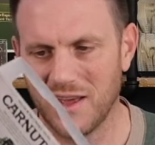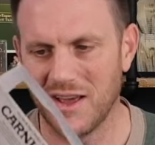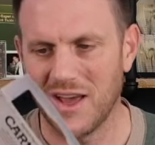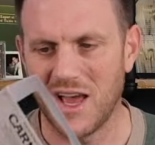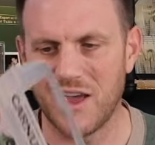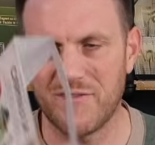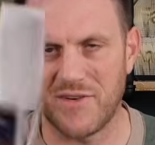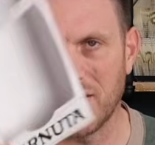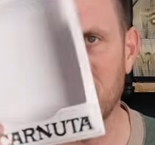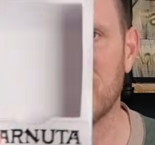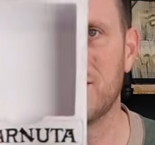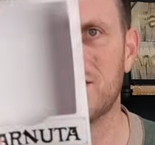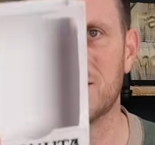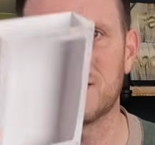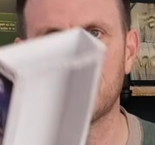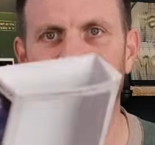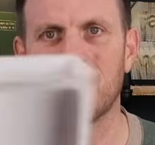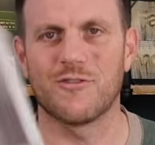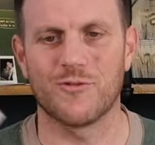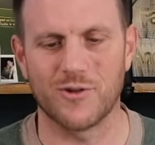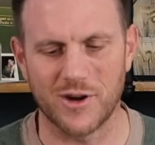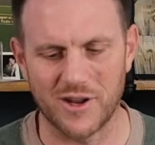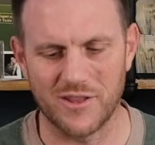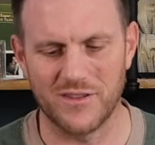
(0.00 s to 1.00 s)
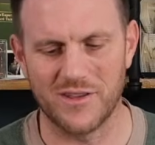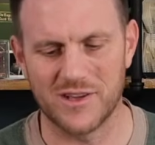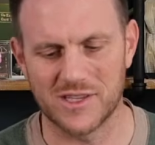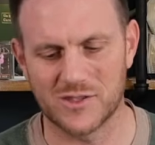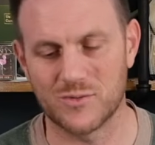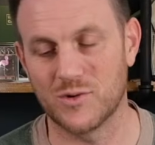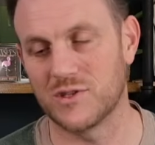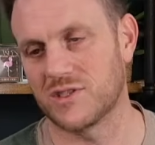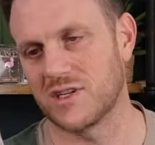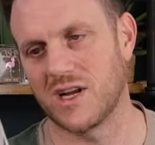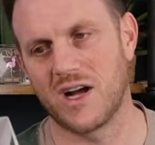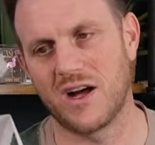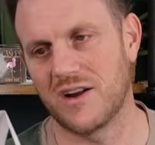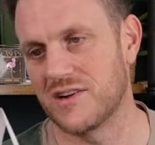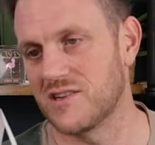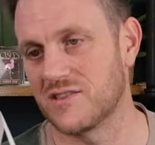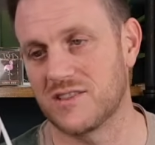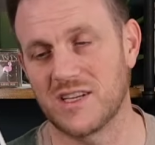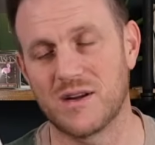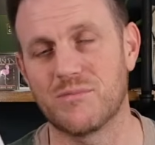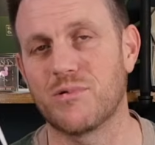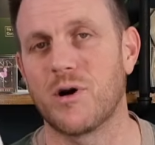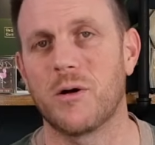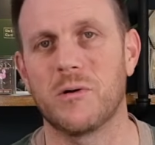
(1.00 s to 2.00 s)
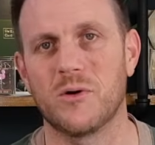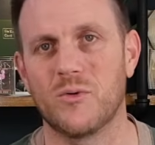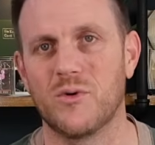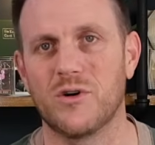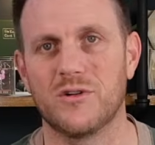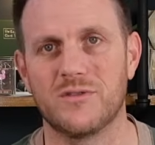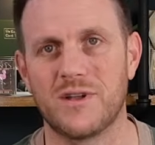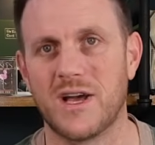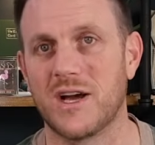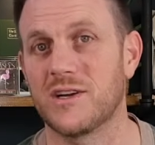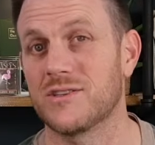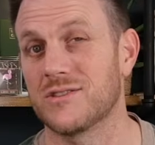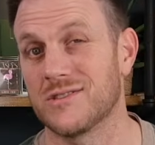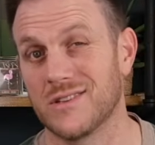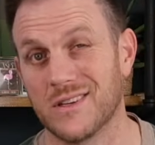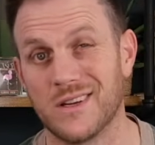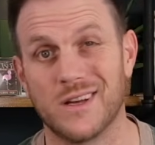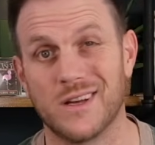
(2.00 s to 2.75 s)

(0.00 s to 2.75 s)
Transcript: If I could just get rid of this, which honestly it probably will naturally